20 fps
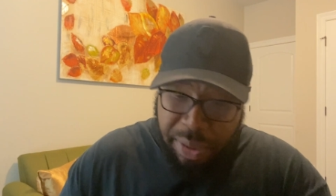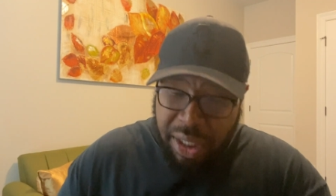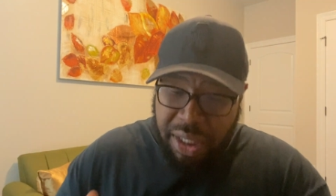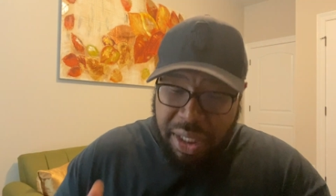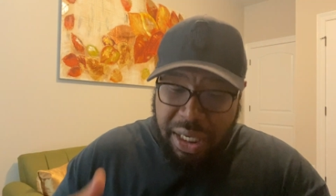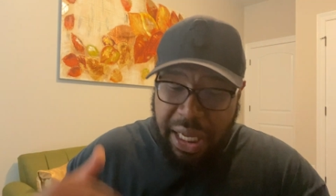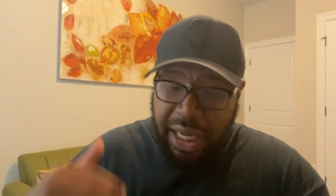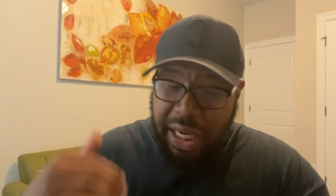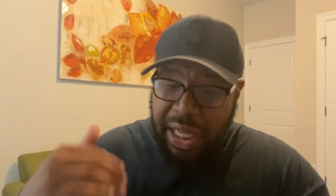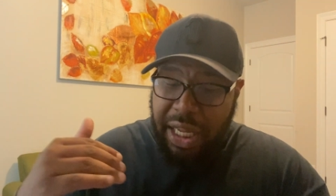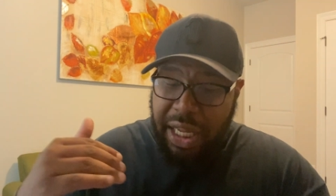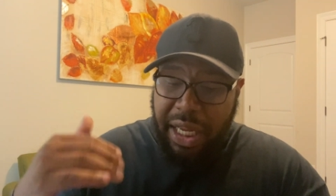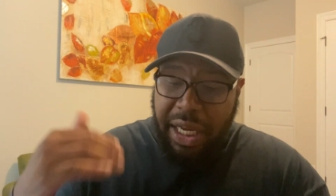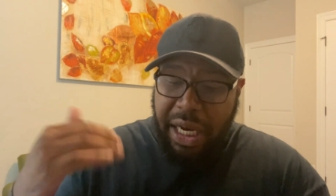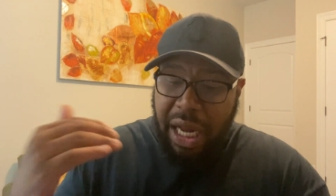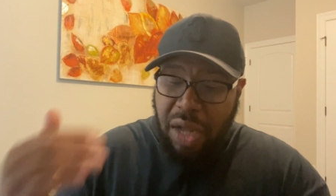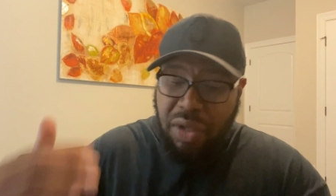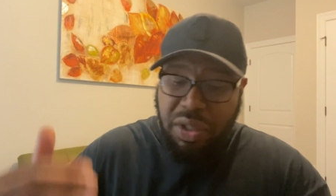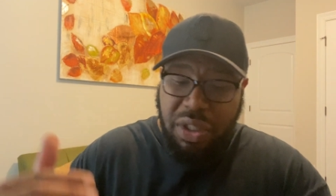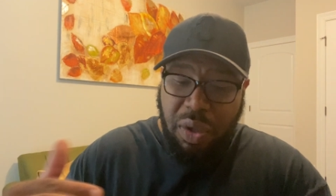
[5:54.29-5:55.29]
then he can
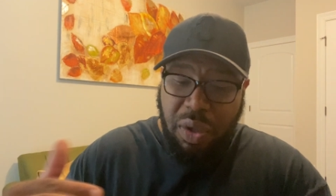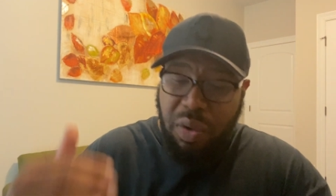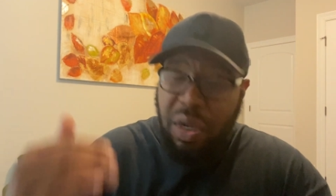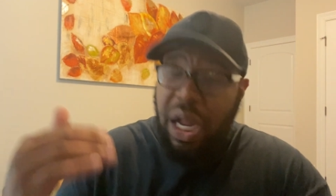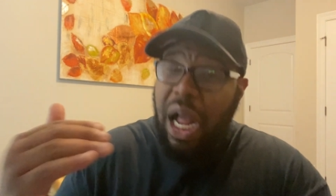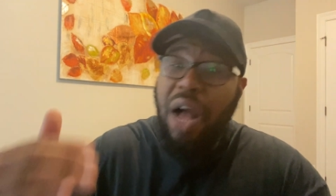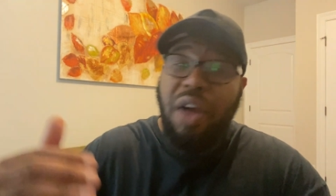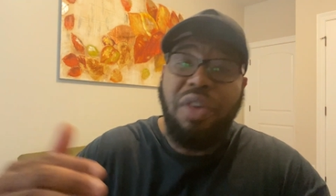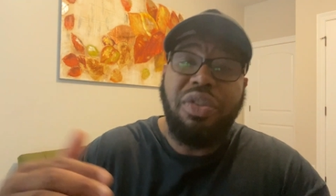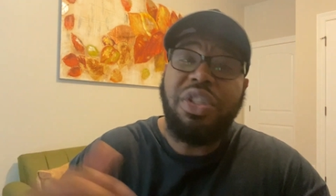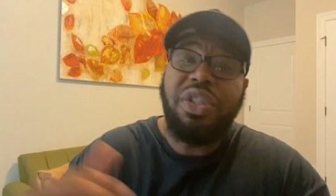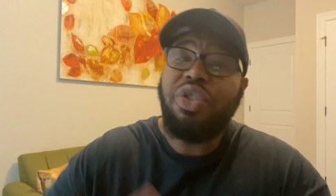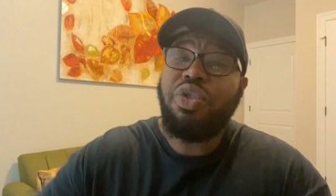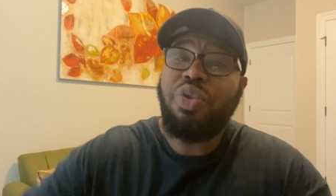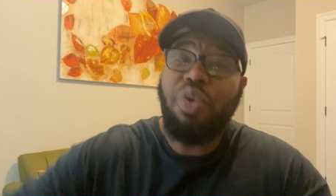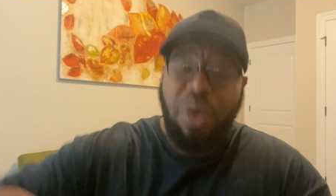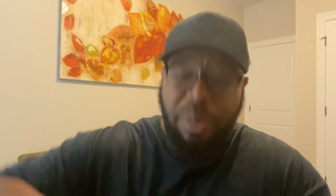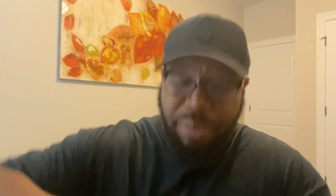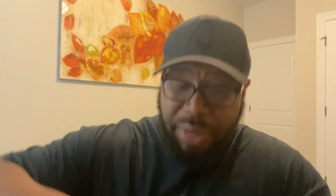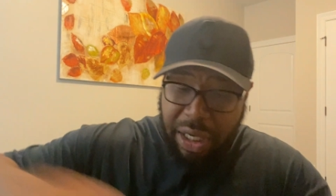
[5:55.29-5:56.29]
also cause the
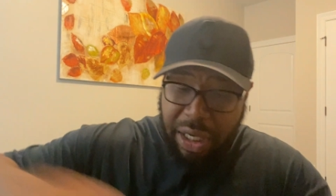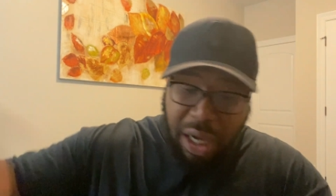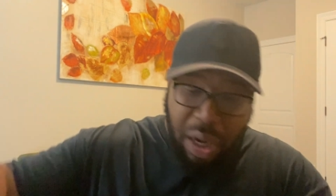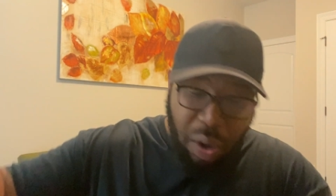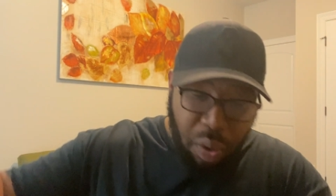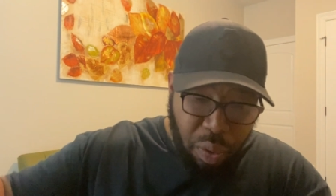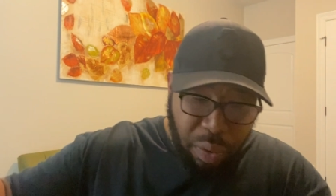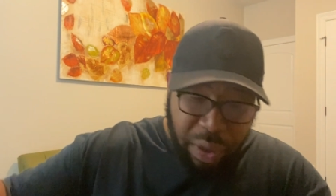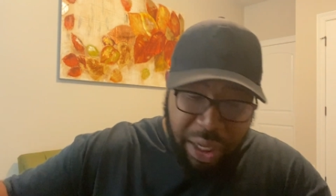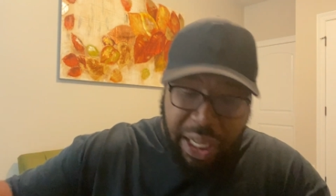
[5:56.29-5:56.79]
storm to go.